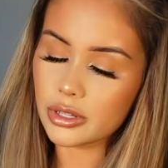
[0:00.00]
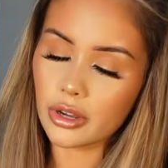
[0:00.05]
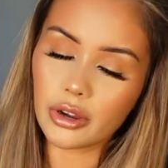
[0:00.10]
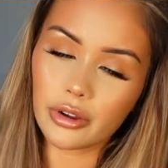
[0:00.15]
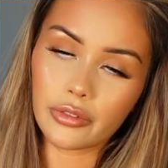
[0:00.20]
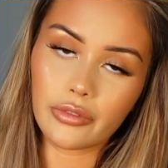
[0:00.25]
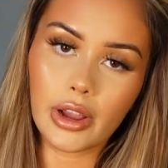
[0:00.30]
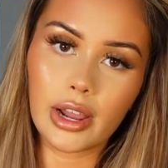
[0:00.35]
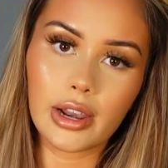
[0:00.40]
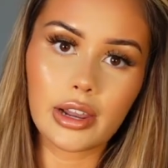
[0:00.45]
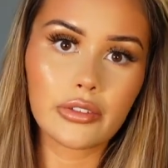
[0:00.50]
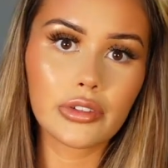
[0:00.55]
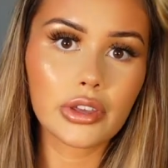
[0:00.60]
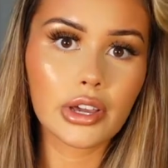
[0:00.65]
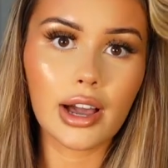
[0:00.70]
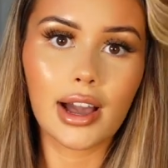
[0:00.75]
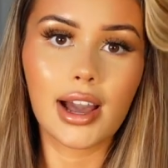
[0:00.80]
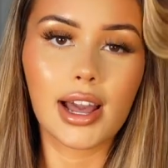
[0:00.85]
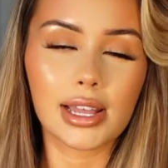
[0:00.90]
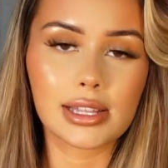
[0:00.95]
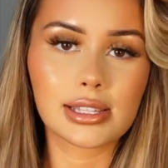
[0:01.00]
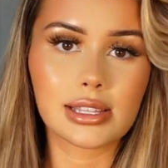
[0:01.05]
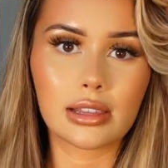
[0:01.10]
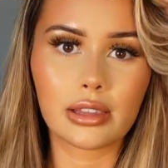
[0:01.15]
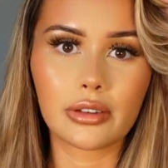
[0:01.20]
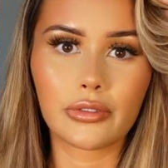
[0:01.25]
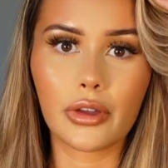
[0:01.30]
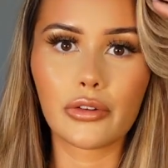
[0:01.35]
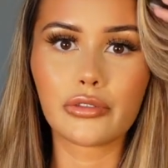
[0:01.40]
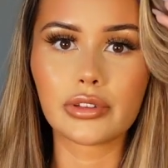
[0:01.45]
So for any of you guys that
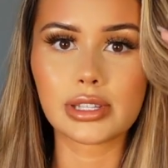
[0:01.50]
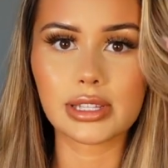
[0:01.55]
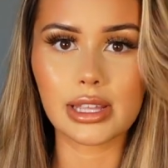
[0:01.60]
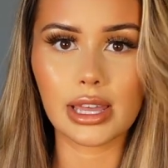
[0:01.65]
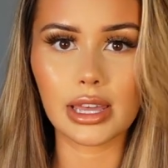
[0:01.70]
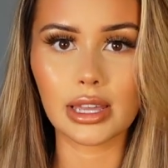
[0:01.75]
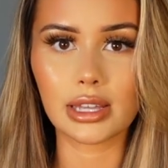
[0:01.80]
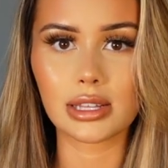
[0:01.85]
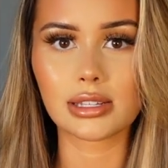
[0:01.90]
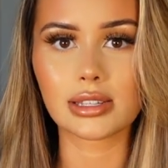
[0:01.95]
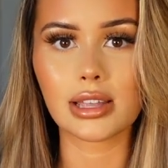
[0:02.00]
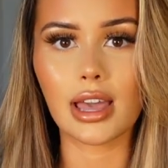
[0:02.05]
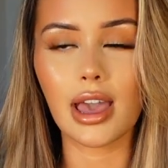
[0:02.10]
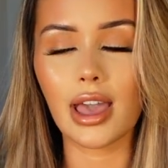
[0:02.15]
live overseas